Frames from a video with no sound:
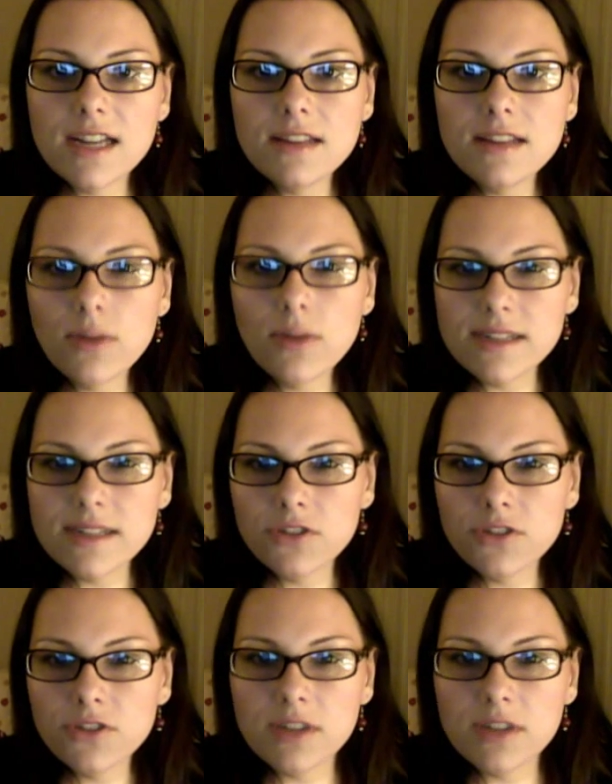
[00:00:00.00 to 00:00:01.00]
the rest of
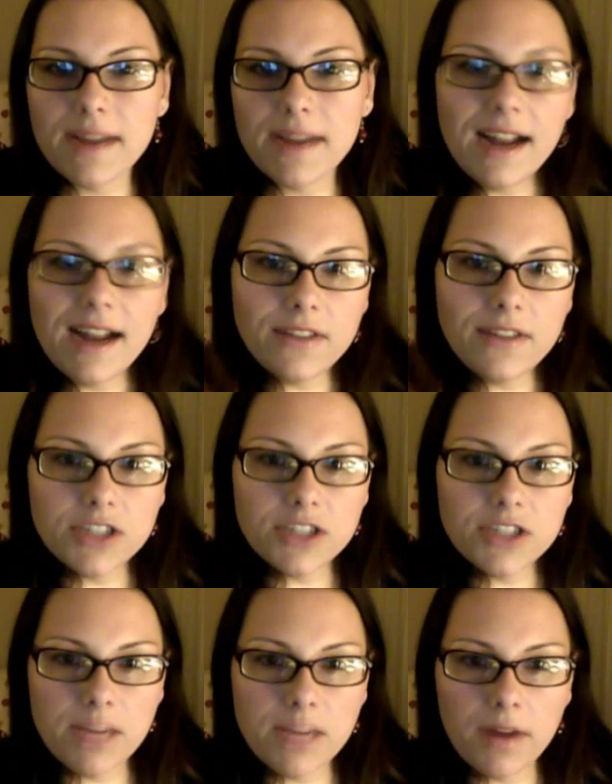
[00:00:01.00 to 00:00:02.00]
your stomach kind of in the
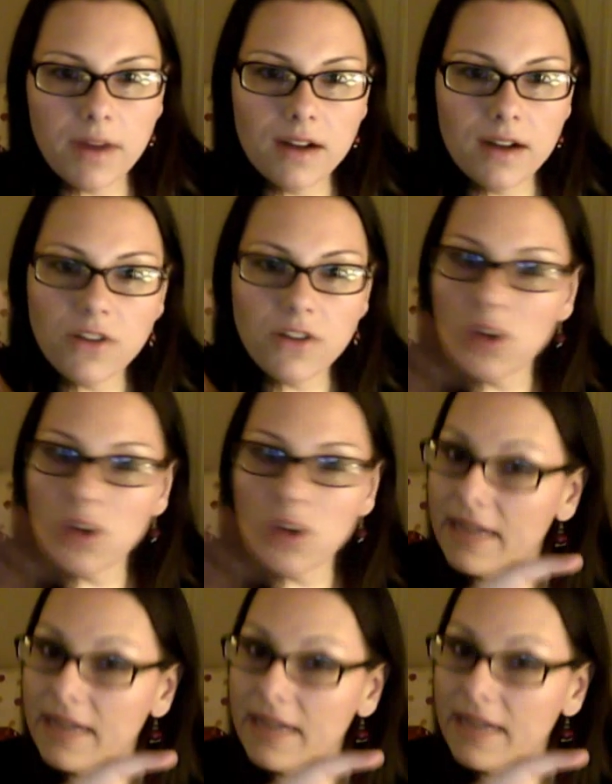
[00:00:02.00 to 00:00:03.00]
shape of a
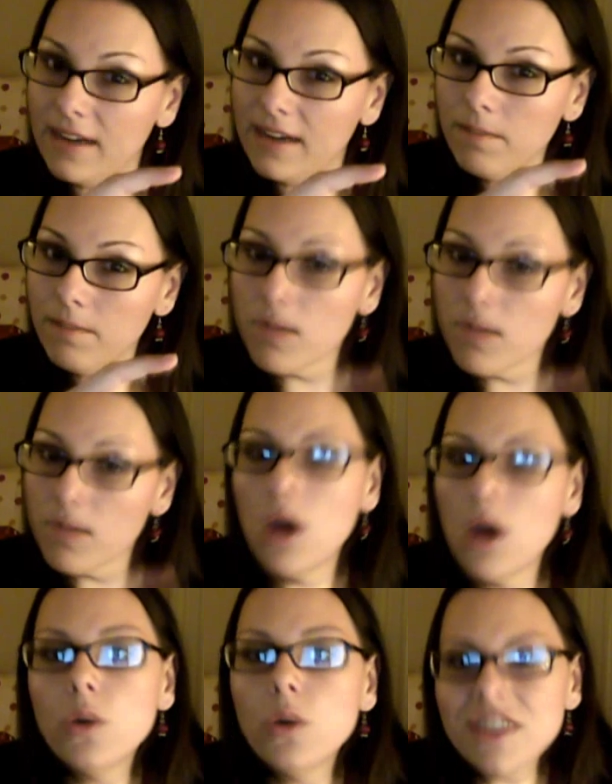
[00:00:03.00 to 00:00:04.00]
long banana,
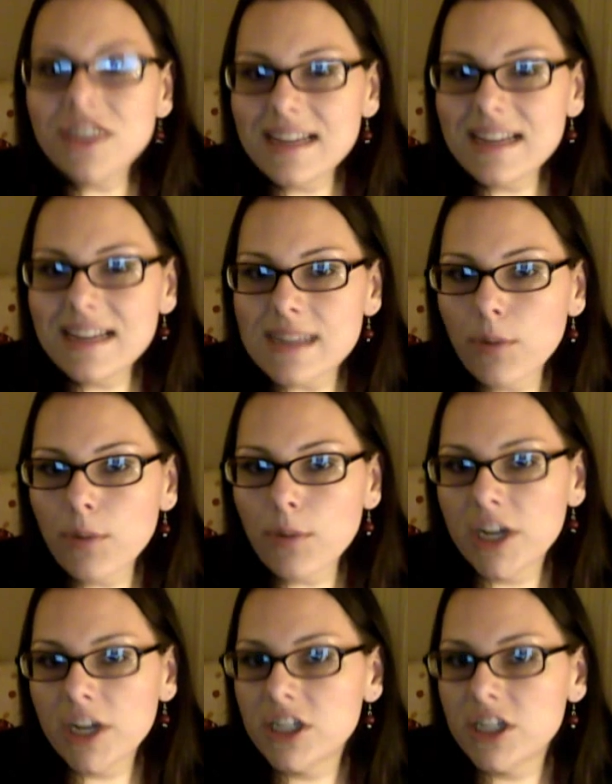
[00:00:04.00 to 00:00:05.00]
which I think is a pretty
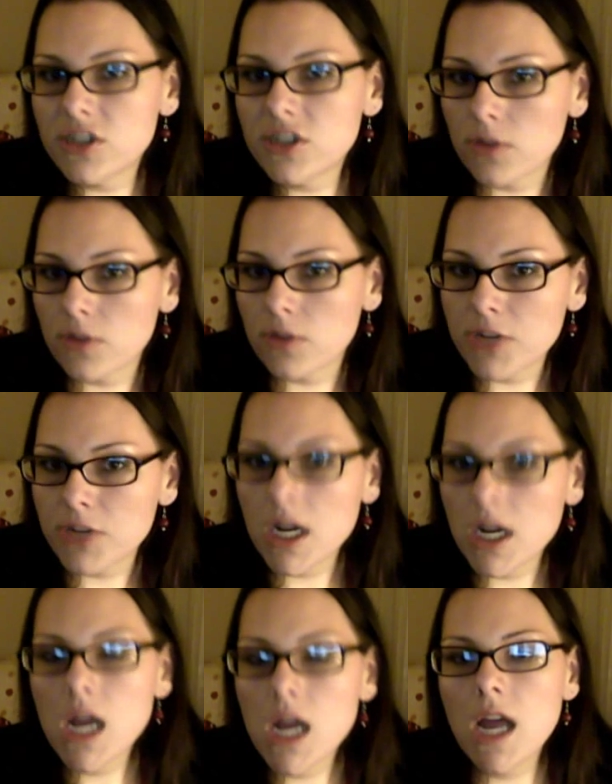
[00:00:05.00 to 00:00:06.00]
good description.
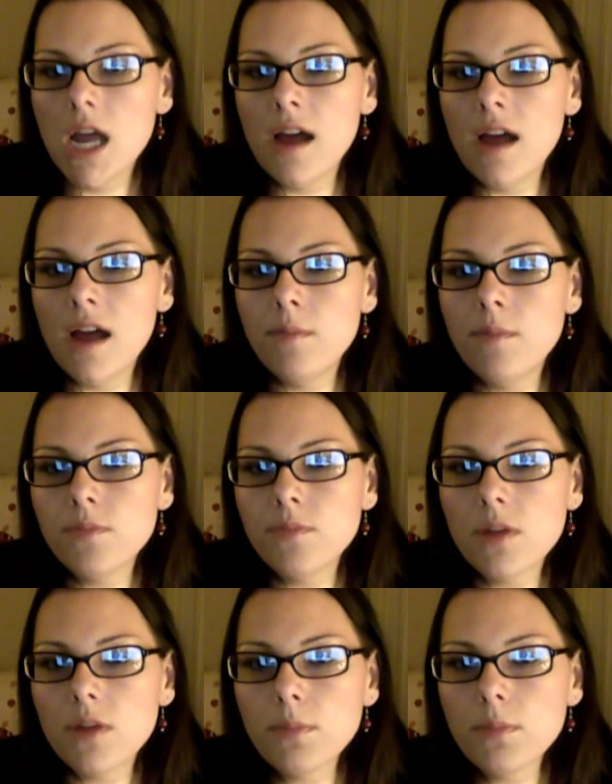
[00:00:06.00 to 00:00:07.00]

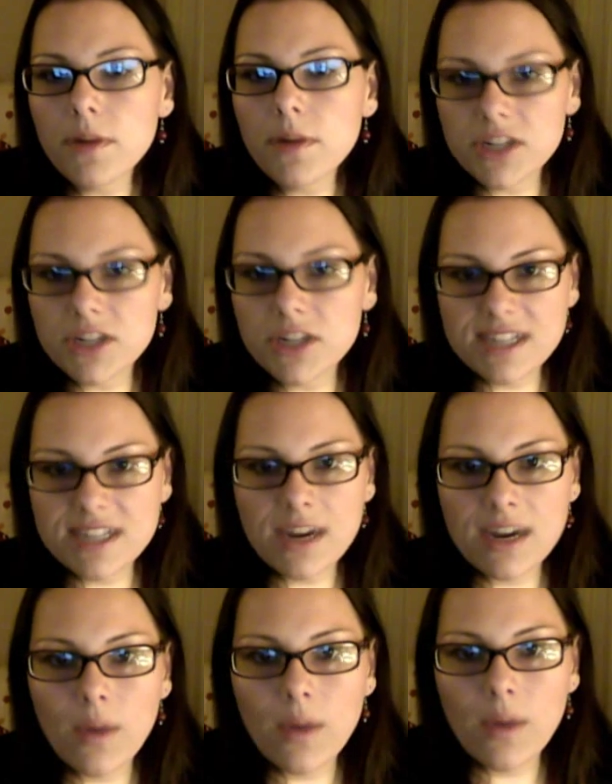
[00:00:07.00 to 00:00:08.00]
Pretty much they take
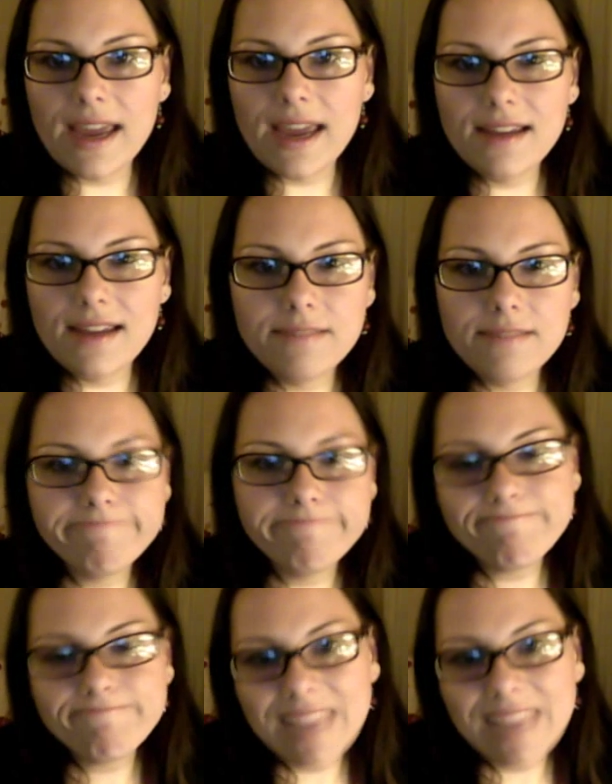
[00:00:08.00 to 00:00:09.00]
away
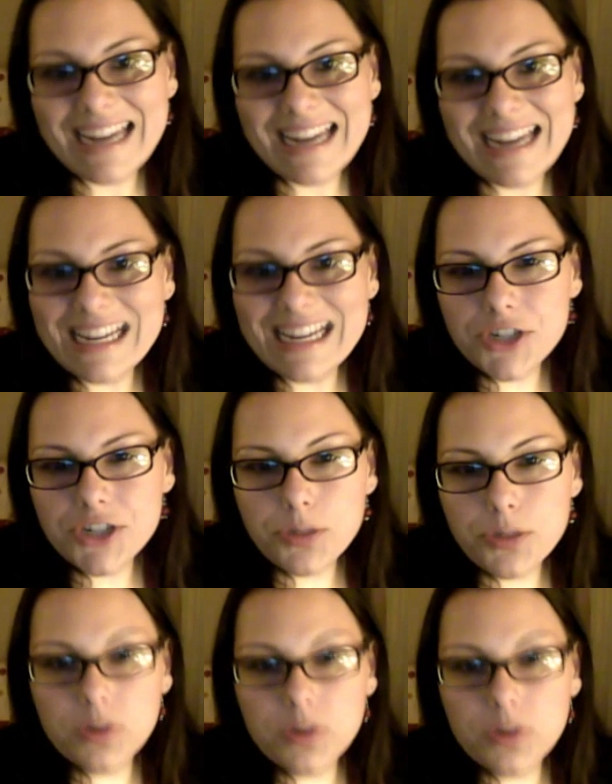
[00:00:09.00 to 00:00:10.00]

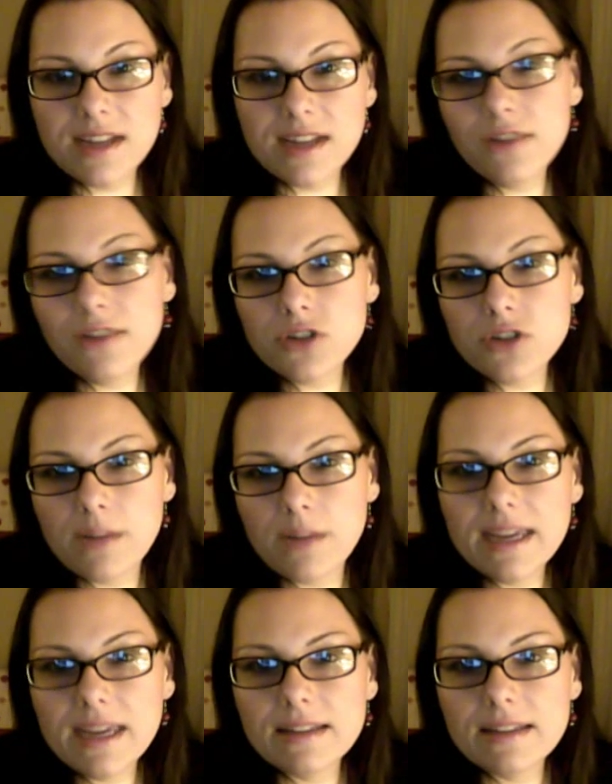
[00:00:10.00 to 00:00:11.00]
80-ish% of your
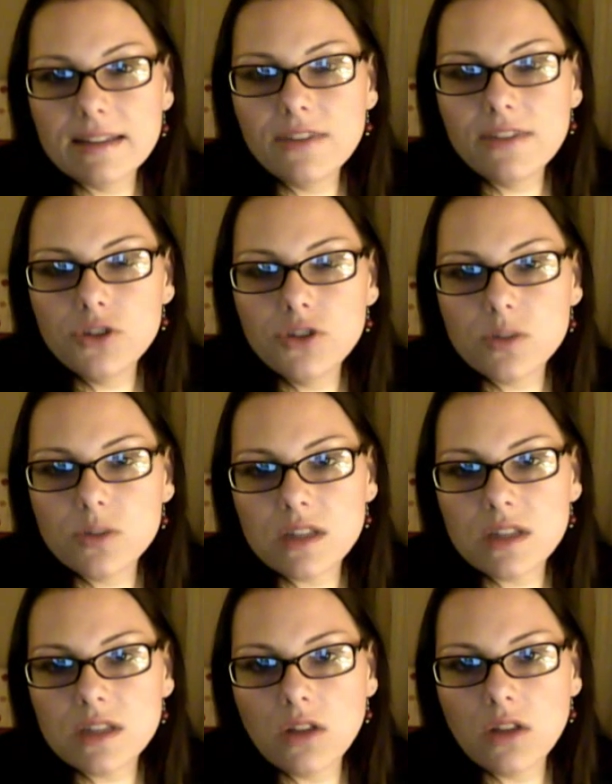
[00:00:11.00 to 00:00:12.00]
stomach and leave you just with
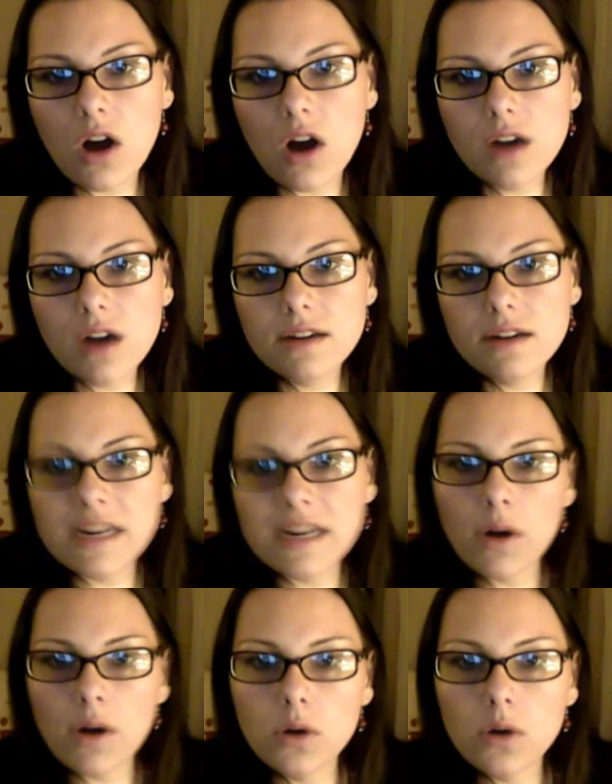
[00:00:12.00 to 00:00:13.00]
a long,
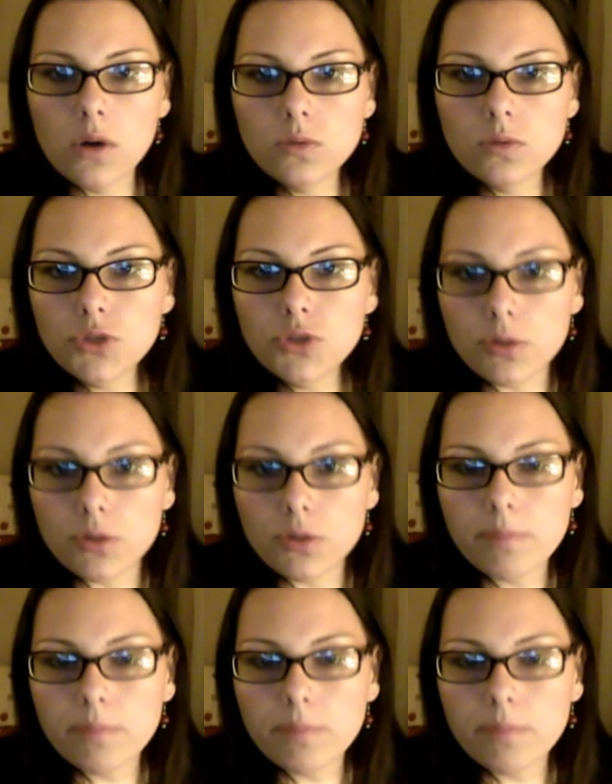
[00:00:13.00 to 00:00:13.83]
narrow tube.